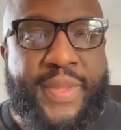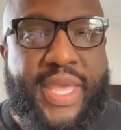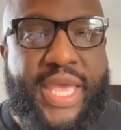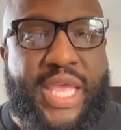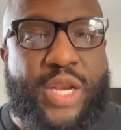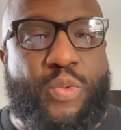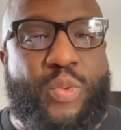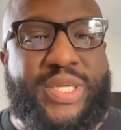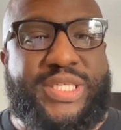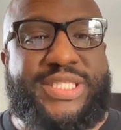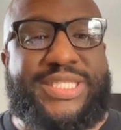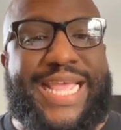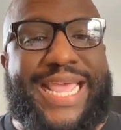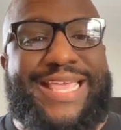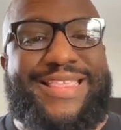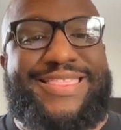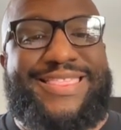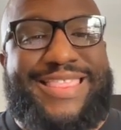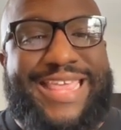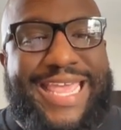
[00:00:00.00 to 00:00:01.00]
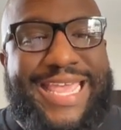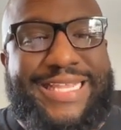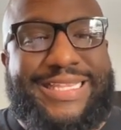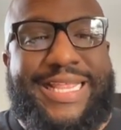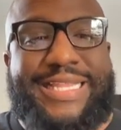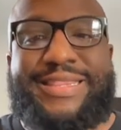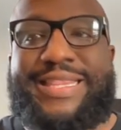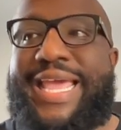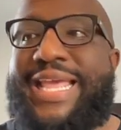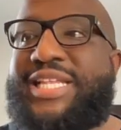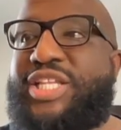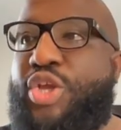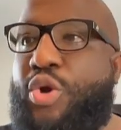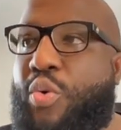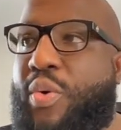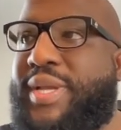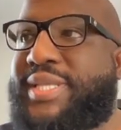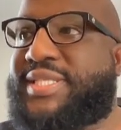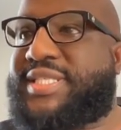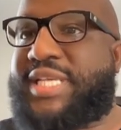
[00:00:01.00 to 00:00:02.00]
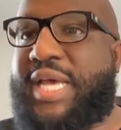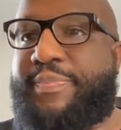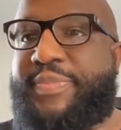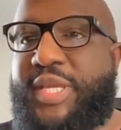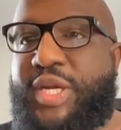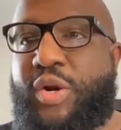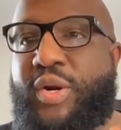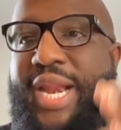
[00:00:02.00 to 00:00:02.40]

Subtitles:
in which they think that they doing something